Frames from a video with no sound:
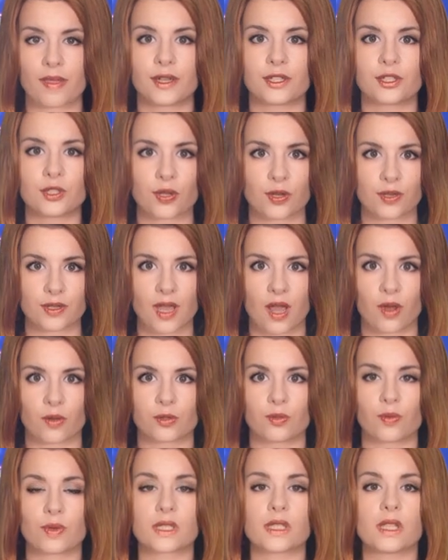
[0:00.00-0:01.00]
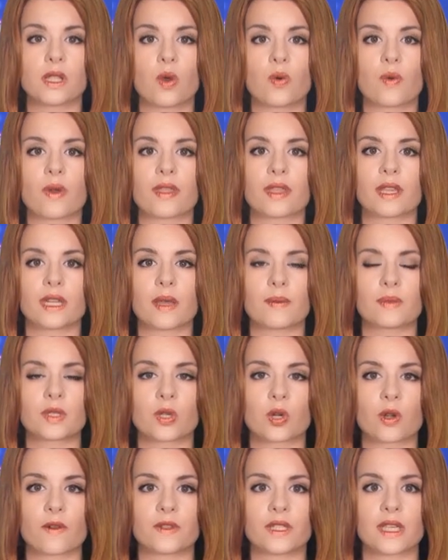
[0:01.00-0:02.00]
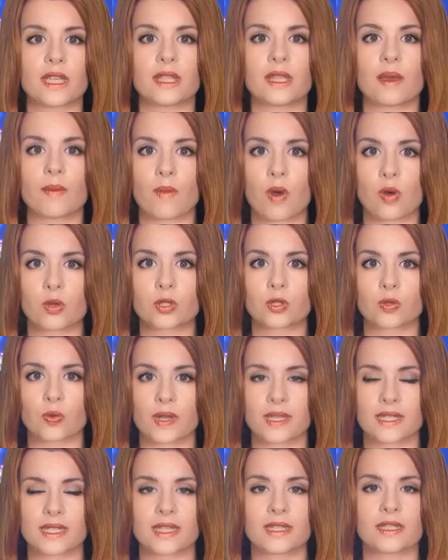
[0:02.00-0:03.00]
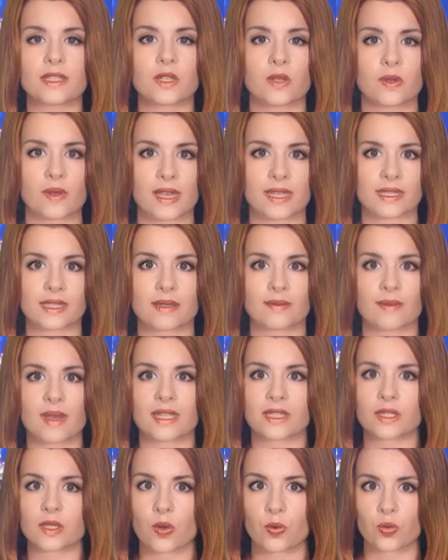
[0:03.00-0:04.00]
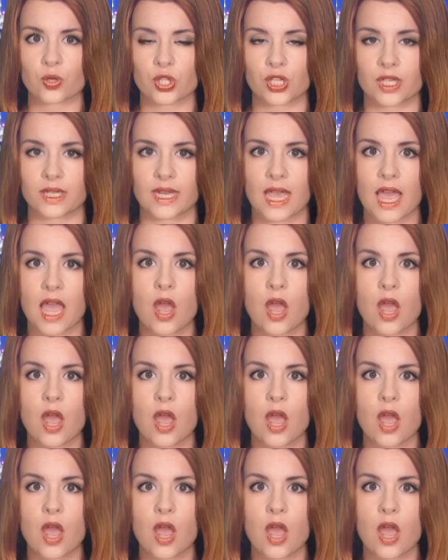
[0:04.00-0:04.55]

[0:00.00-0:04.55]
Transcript: the turnout was lower than observed in the most recent USMS auction,